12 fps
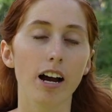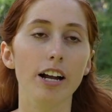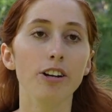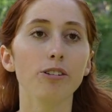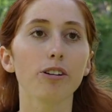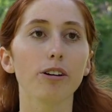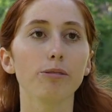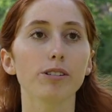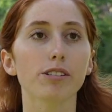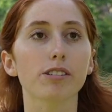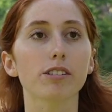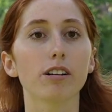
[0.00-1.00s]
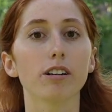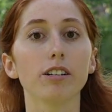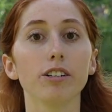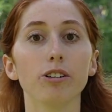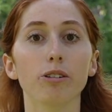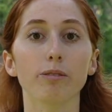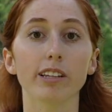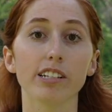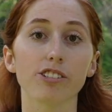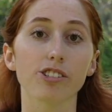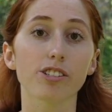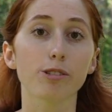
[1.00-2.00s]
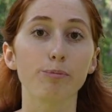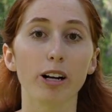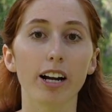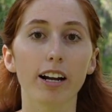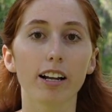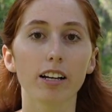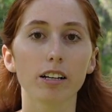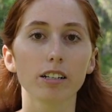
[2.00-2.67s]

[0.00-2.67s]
I knew it was, you know, a religious spirit